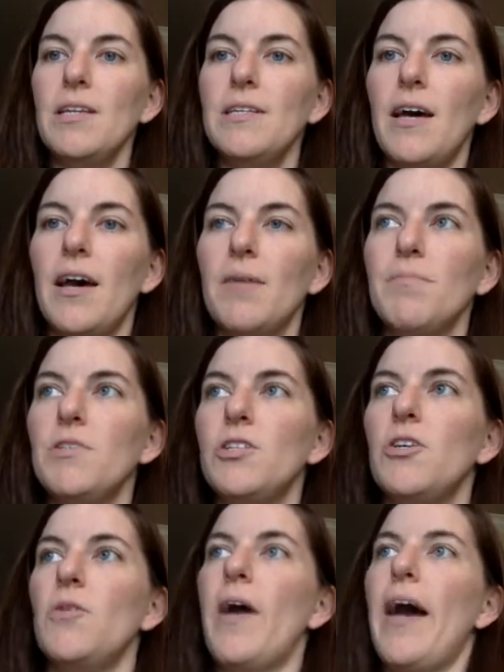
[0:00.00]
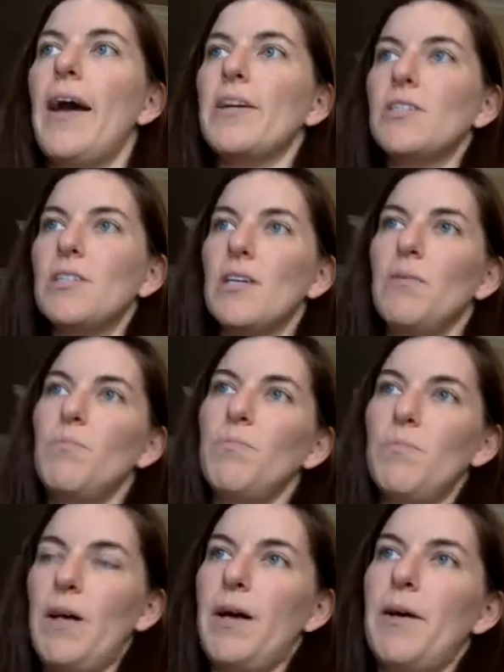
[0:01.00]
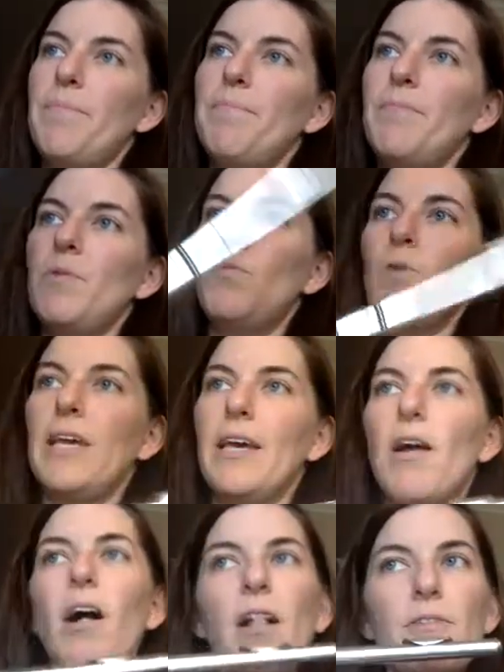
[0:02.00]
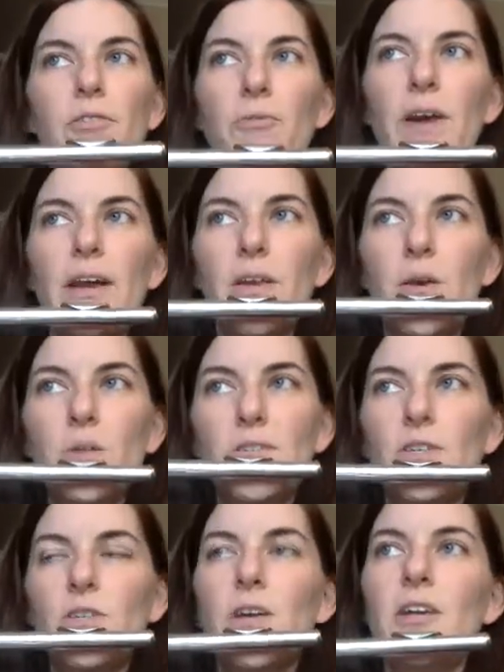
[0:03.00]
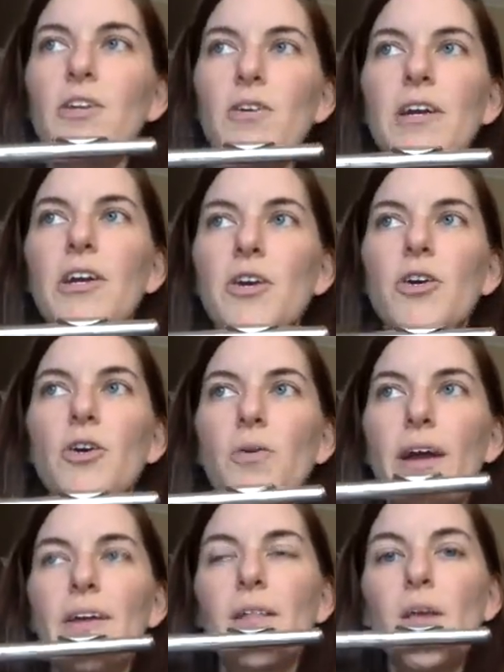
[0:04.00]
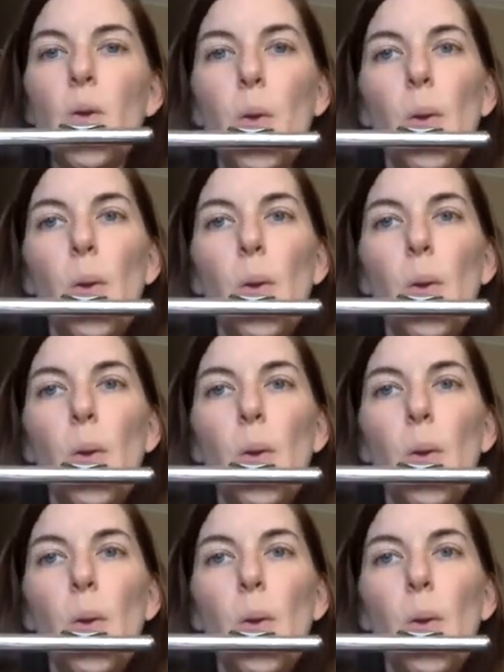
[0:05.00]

a time so you actually will get all of the right notes and train your ear correctly.